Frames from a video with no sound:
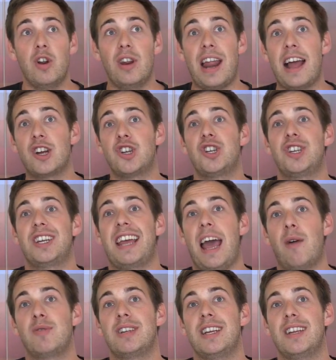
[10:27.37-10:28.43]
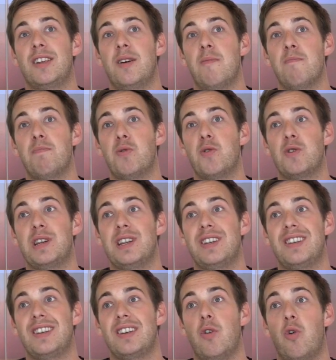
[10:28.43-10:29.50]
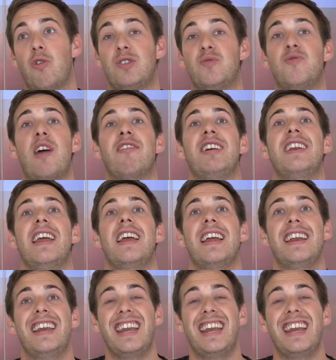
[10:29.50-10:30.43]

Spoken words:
Lancashire's a county that borders or is very